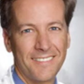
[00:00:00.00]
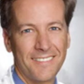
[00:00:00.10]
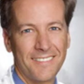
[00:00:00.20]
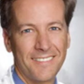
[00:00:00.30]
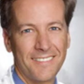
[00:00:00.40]

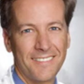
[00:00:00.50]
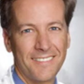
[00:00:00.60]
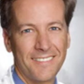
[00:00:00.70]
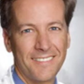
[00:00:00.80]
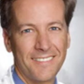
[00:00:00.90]

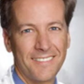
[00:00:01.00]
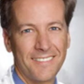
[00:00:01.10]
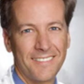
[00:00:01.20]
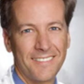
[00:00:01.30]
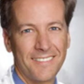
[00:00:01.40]

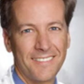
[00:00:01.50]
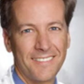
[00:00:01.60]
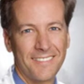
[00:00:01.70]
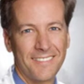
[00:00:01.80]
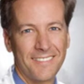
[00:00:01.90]

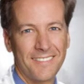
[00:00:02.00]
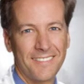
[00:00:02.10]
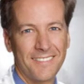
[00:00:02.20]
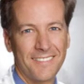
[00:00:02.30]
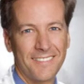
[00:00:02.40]

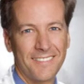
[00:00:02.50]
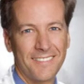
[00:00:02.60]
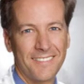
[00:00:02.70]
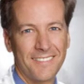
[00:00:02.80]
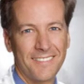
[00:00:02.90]

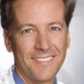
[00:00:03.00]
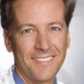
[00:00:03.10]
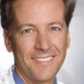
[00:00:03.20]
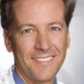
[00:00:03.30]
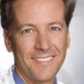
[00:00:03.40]

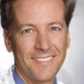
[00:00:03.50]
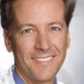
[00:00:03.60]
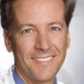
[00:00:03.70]
The face doesn't move, so there is nothing to read.